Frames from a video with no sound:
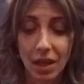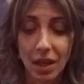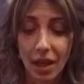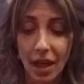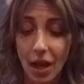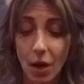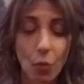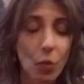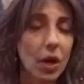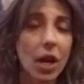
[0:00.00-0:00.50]

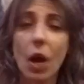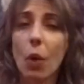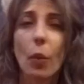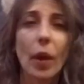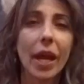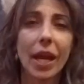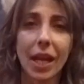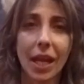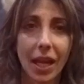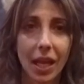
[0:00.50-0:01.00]
And we're not
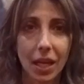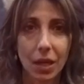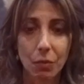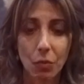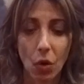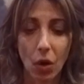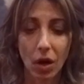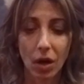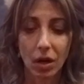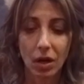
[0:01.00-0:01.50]
waiting
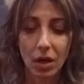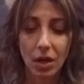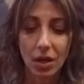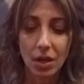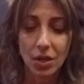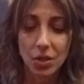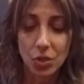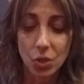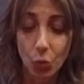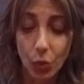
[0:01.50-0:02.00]
anymore.
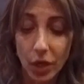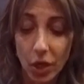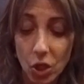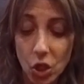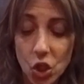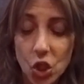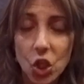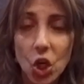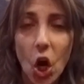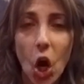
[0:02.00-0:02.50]
So we are
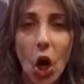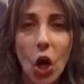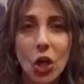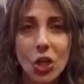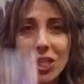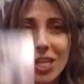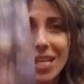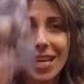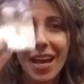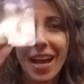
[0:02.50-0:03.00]

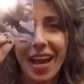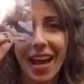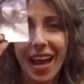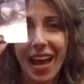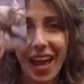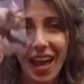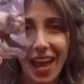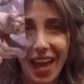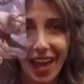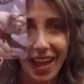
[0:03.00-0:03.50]
charging
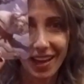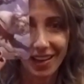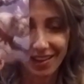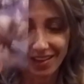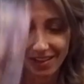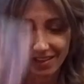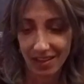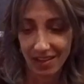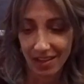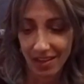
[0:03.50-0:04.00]
ahead.
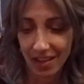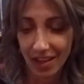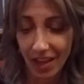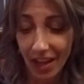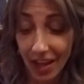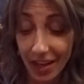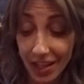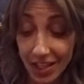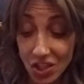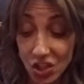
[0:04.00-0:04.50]

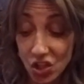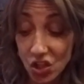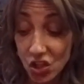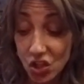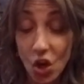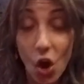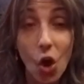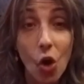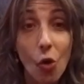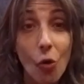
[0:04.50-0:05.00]
And it's
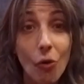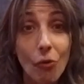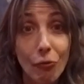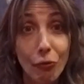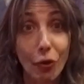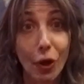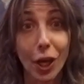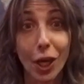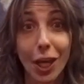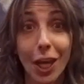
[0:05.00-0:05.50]
so
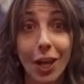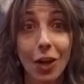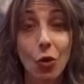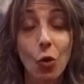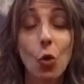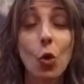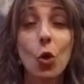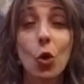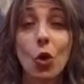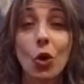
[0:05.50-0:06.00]
freaking
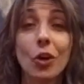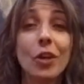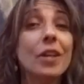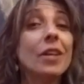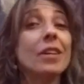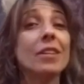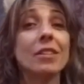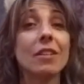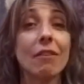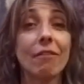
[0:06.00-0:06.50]
cool.
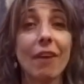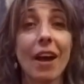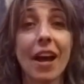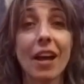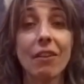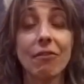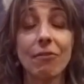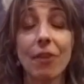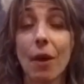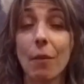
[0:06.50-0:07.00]

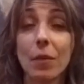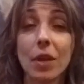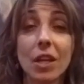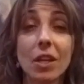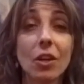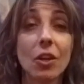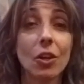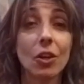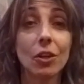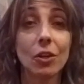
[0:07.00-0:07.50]
Divine
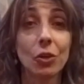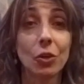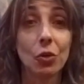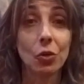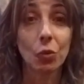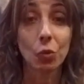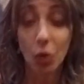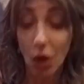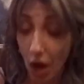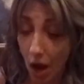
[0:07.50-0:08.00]
Feminine,
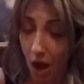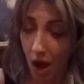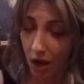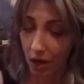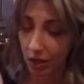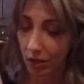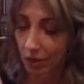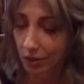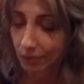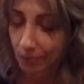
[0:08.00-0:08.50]
you rock.